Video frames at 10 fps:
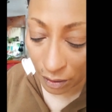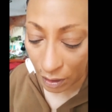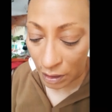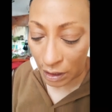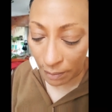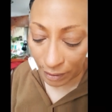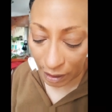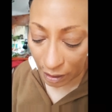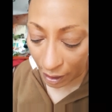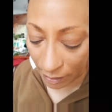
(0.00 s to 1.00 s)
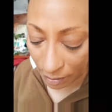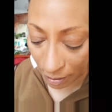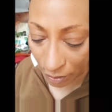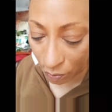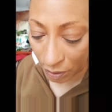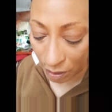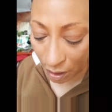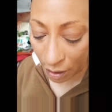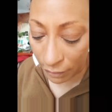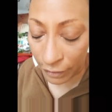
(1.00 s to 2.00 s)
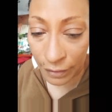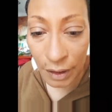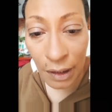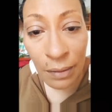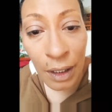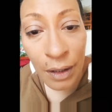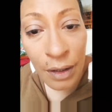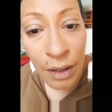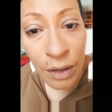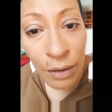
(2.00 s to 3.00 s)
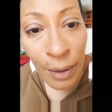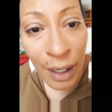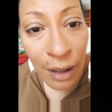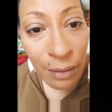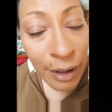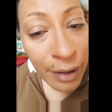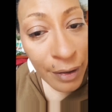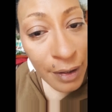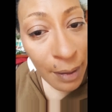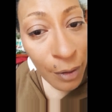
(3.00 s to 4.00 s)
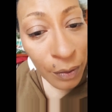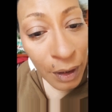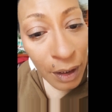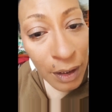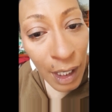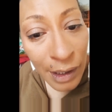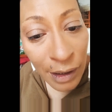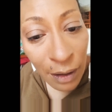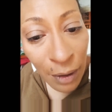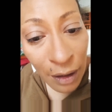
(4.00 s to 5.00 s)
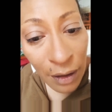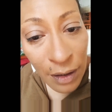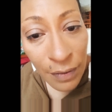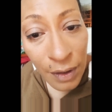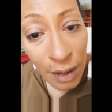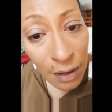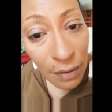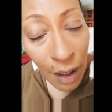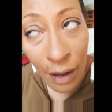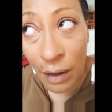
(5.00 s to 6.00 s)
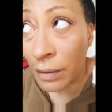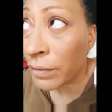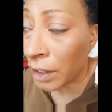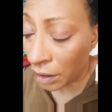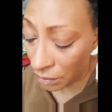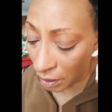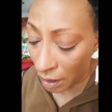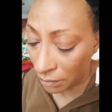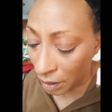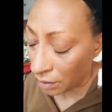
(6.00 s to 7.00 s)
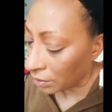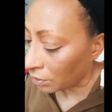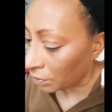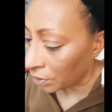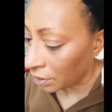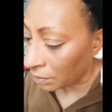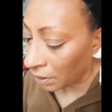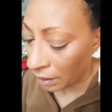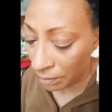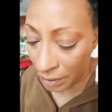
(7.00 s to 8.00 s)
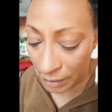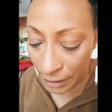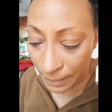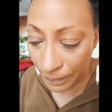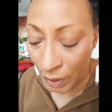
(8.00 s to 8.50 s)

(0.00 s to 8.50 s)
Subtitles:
It typically takes me between 10 and 15 minutes to do my eyebrows. I'm only intending to make this video 10 minutes, so we'll see what happens.